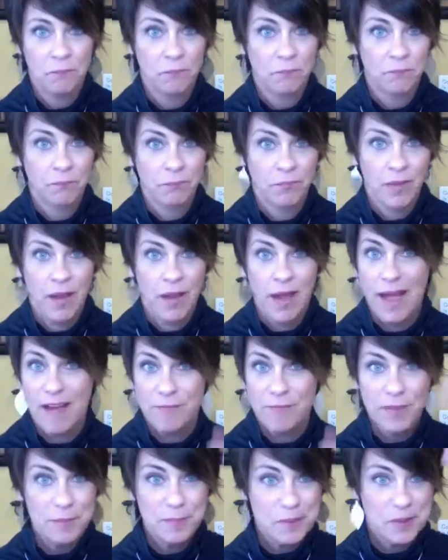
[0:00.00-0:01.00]
Have people
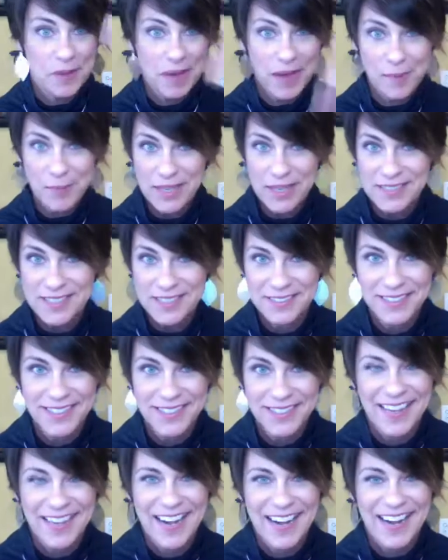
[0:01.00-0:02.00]
comment,
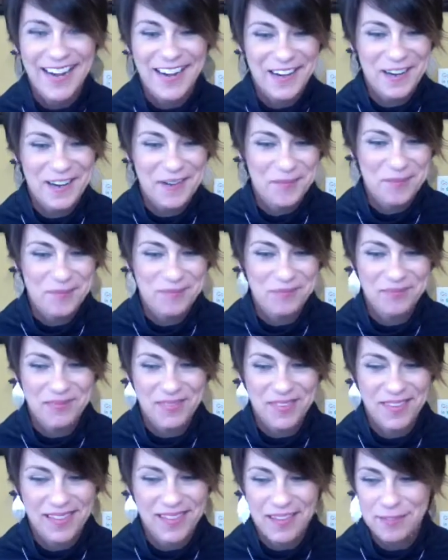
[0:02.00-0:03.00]

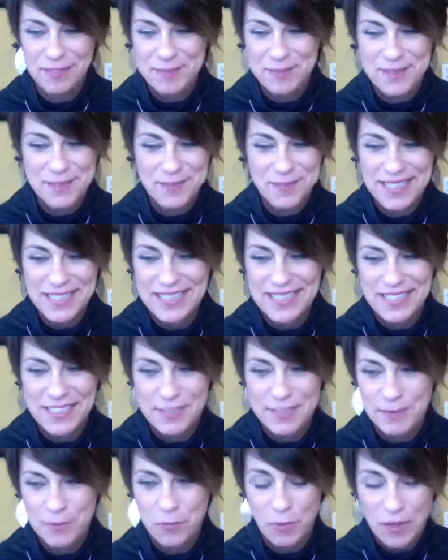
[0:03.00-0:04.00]
give them some ideas, but
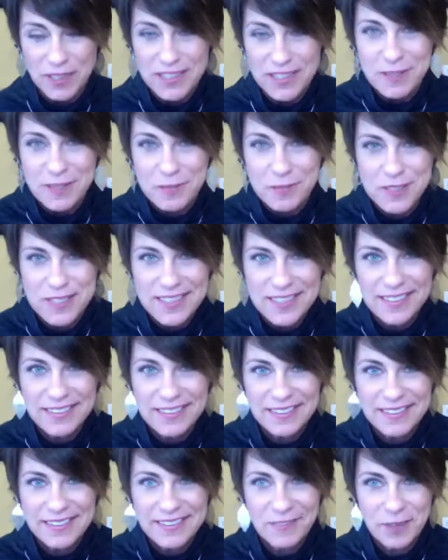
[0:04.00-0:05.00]
what's the worst thing,
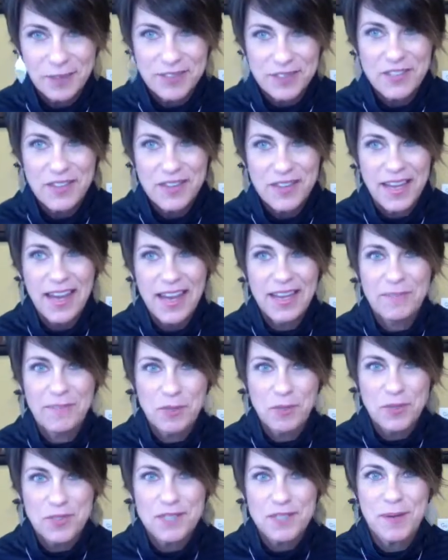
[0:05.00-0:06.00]
what do they hate most
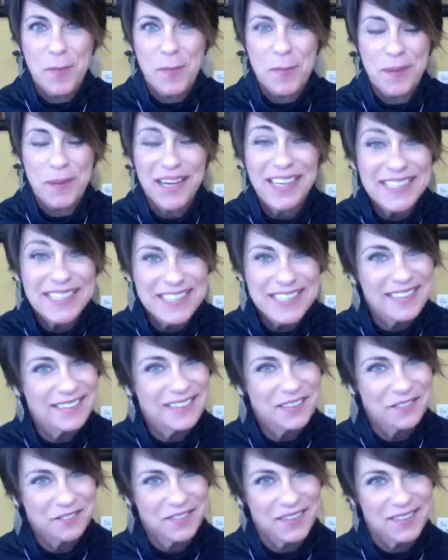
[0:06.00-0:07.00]
about painting their
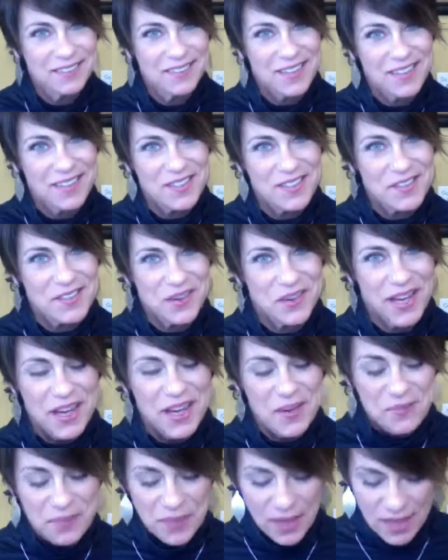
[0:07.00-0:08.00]
fingernails? Okay,
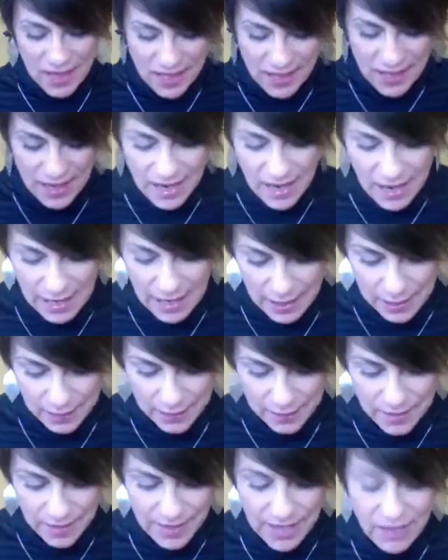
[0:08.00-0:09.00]

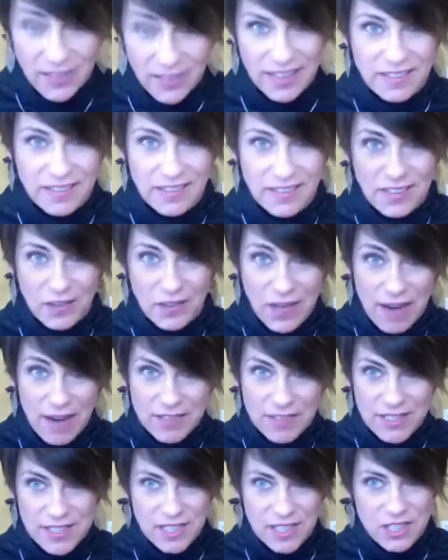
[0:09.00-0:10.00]
that'll get,
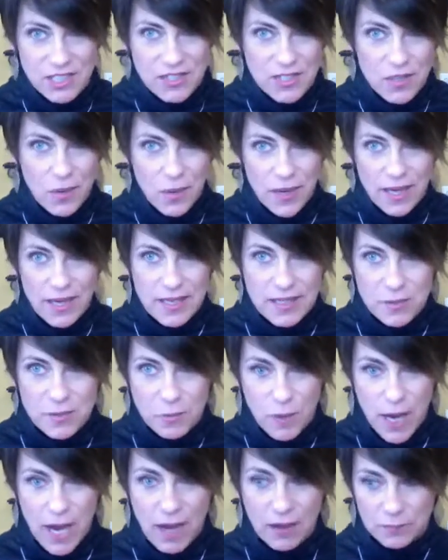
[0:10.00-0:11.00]
conversations going as
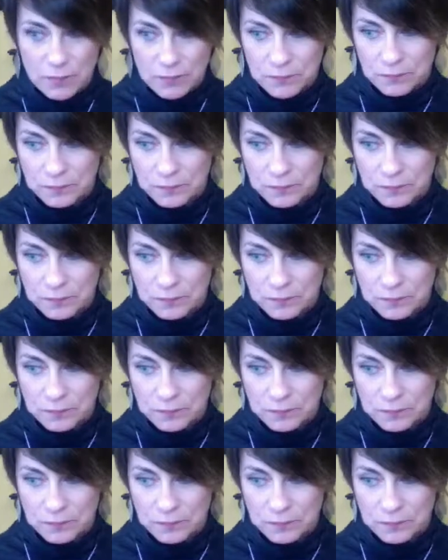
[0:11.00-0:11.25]
well.